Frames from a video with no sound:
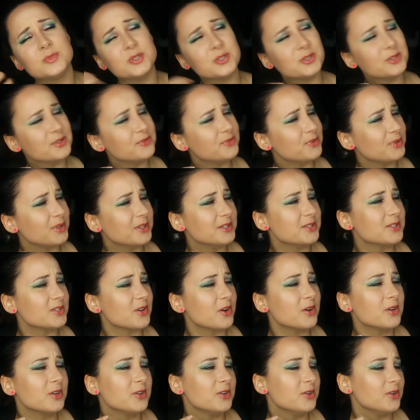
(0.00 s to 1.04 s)
beautiful and
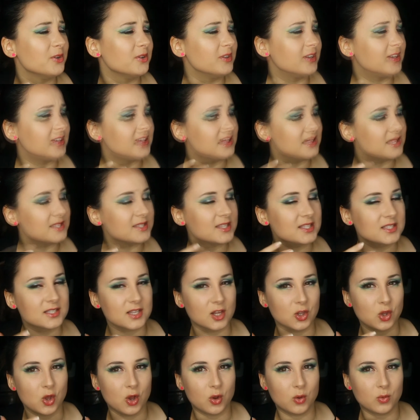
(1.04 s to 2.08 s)
so cute, and this is a
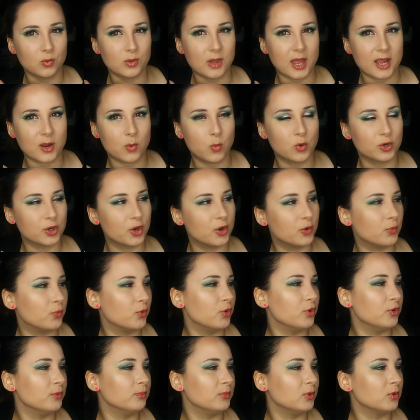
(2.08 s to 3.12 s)
lot like what her
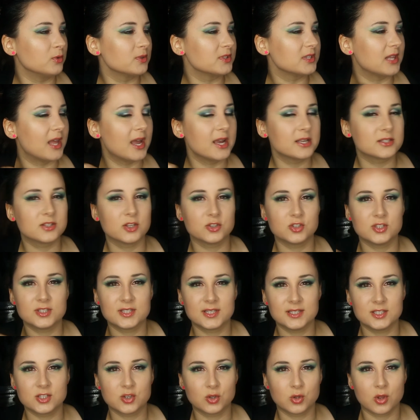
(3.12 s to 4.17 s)
room looks like. So she's
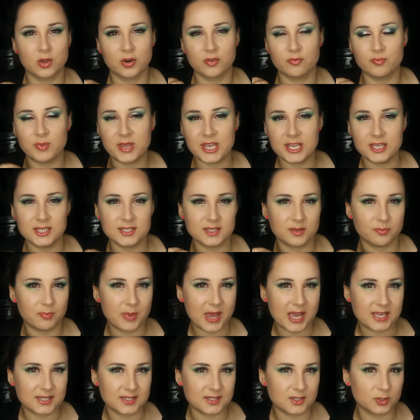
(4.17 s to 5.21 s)
into a lot of pinks and
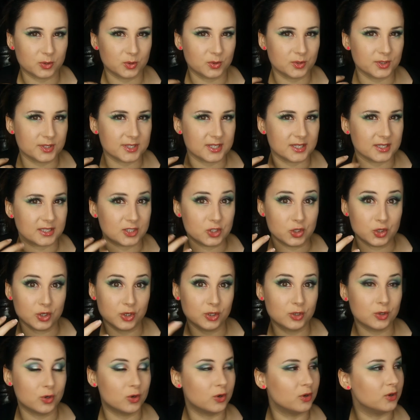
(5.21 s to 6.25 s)
pastels and
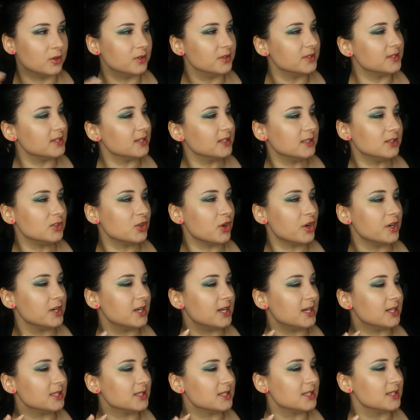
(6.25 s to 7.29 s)
unicorns and
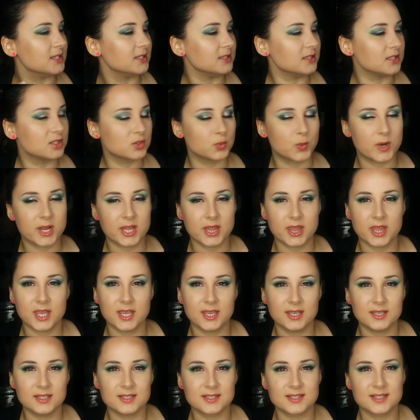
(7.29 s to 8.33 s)
donuts and sweet
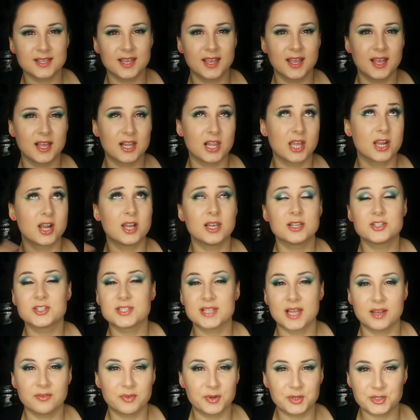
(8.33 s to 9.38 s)
things. Like, I just
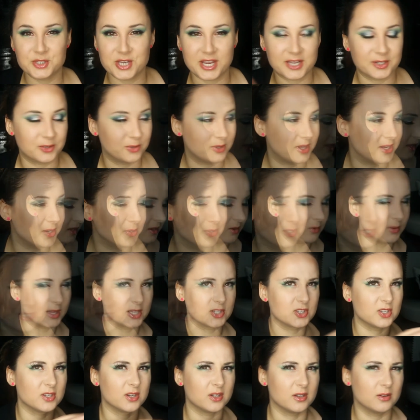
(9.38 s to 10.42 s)
love her channel. Like, well,
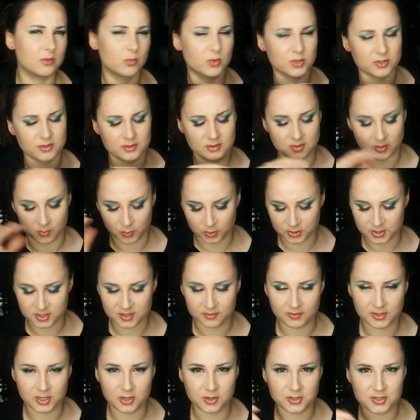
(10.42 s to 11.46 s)
actually, no, not watch the
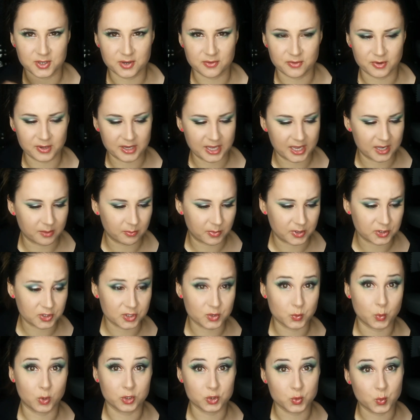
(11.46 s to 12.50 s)
videos over again, but
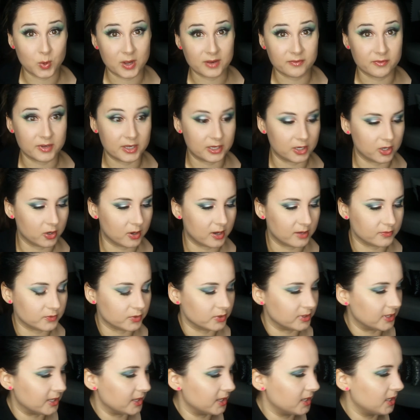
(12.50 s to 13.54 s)
just watch one video after
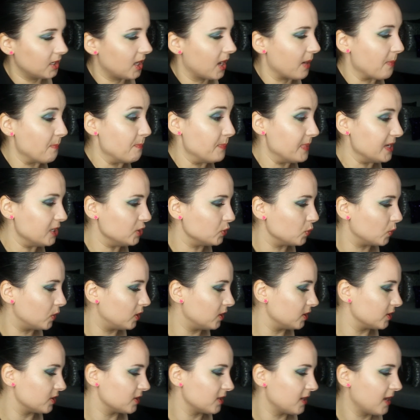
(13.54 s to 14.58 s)
another, like binge
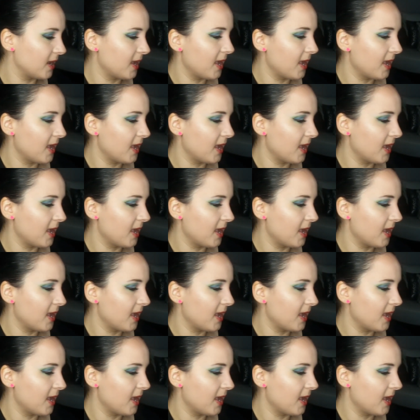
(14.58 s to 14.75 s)
watch.